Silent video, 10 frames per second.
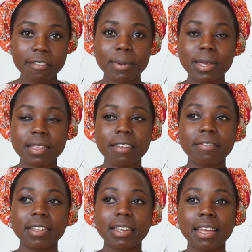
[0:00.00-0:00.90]
life because I
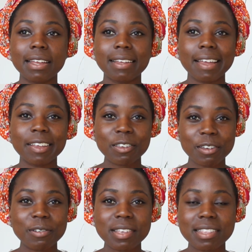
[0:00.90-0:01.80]
feel like a
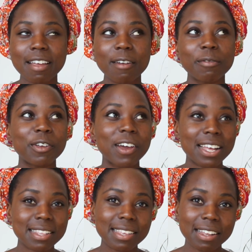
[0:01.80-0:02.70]
curious life where you
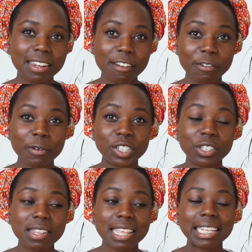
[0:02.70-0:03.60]
ask enough
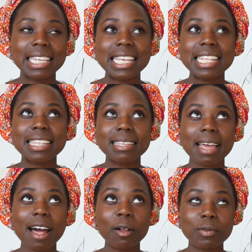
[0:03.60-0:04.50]
questions at least
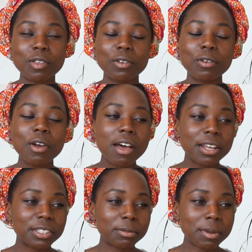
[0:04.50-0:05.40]
helps you
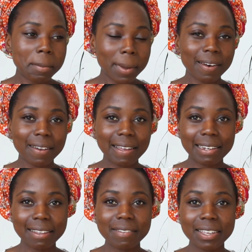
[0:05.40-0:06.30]
to be better
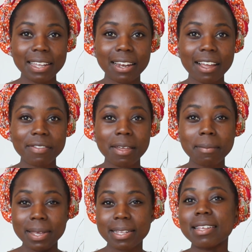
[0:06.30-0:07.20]
at living a life
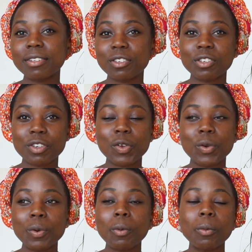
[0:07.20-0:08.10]
that makes sense to
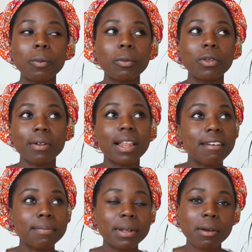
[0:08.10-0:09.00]
you your
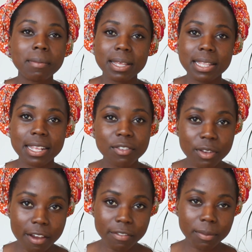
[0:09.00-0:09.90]
life may not make sense
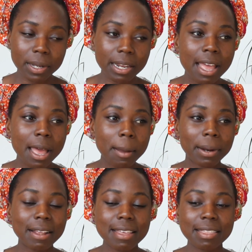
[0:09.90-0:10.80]
to everybody,
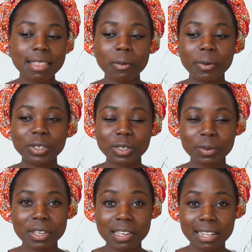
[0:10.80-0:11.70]
but I think the
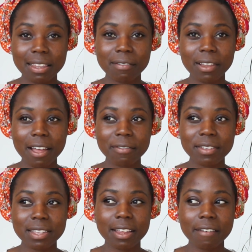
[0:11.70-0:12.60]
worst way you can live
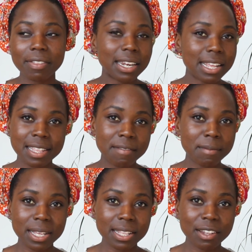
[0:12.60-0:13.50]
life is a life that doesn't
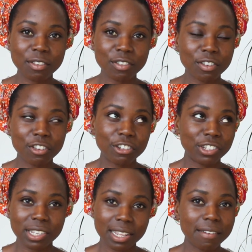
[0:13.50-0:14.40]
even make sense to you.
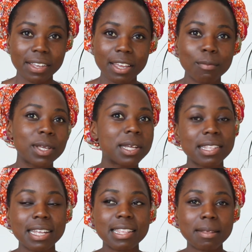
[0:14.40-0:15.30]
You're just living it
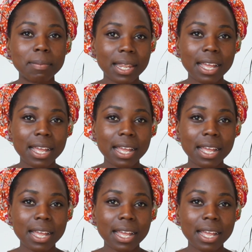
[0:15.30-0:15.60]
because that's the